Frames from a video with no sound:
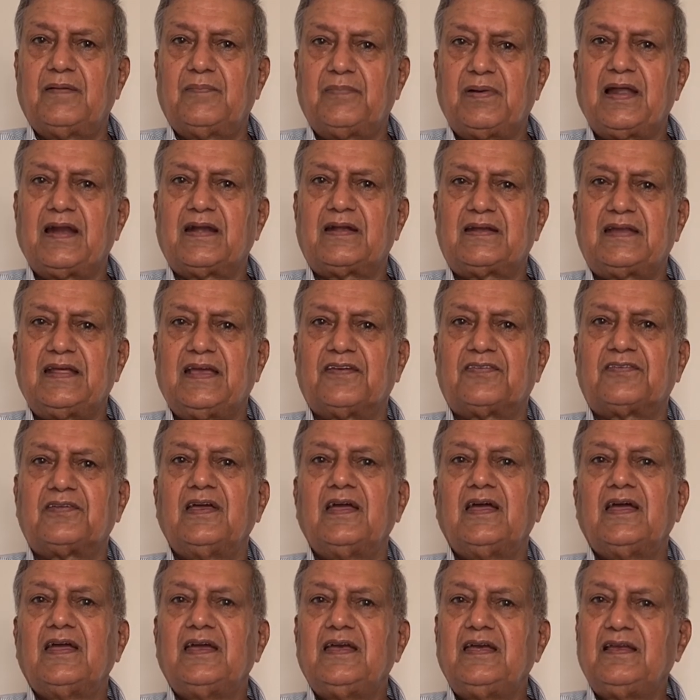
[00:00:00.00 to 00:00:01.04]
blood test,
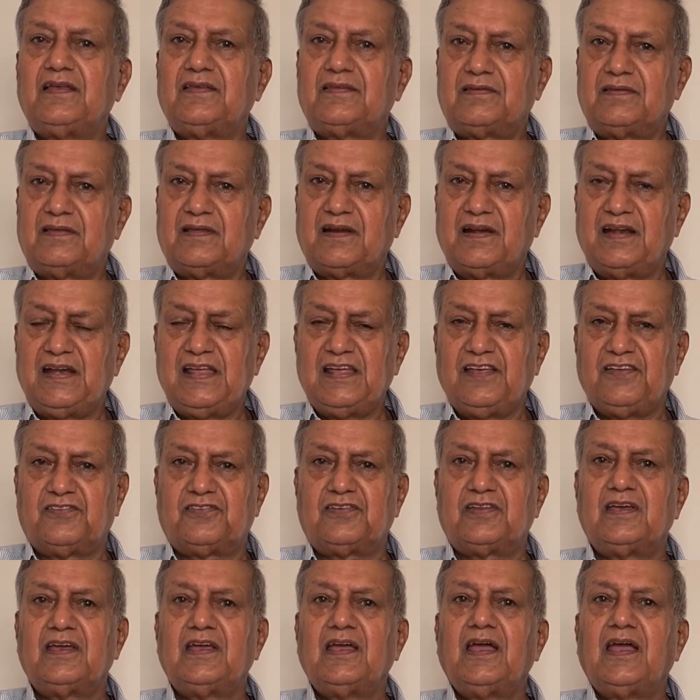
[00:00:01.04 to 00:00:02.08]
is released,
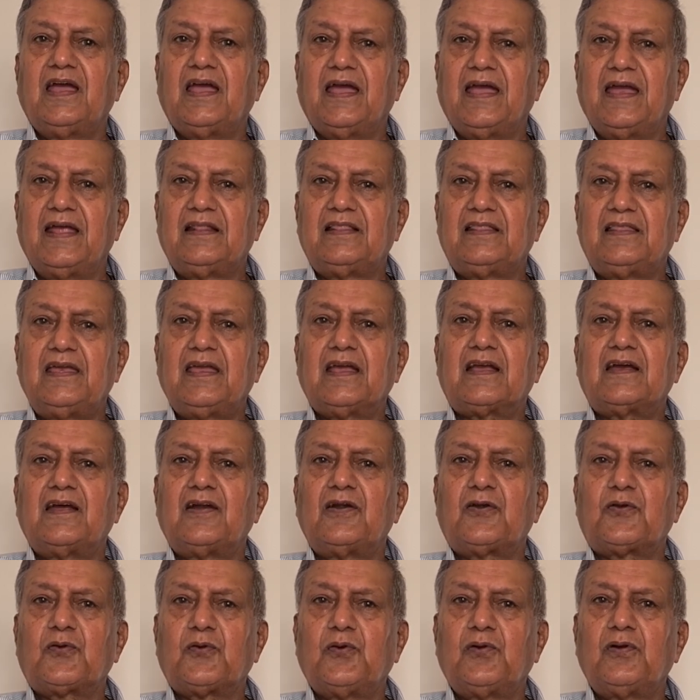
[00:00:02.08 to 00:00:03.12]
and they
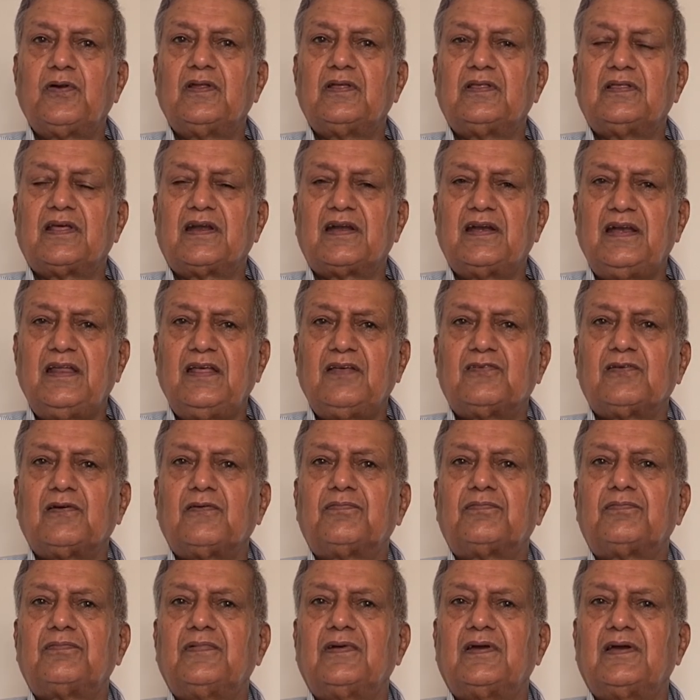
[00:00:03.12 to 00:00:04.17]
control the release
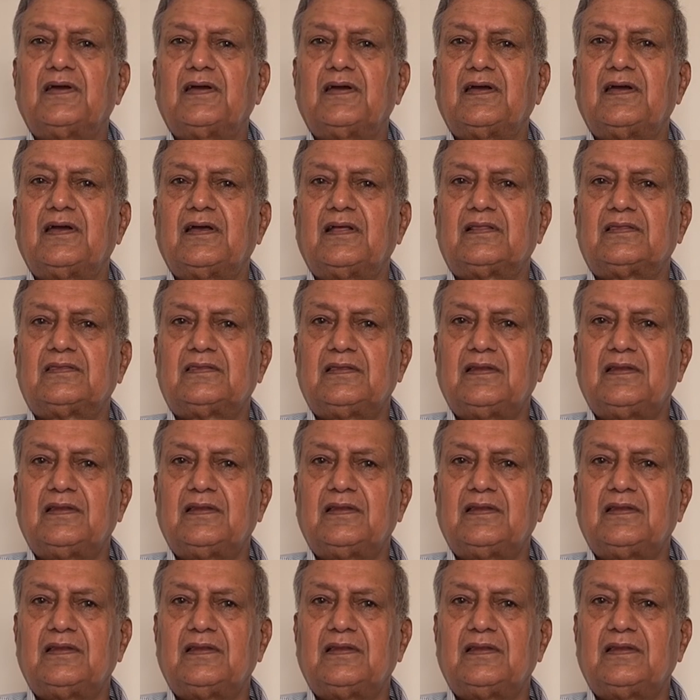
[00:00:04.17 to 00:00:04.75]
of T4,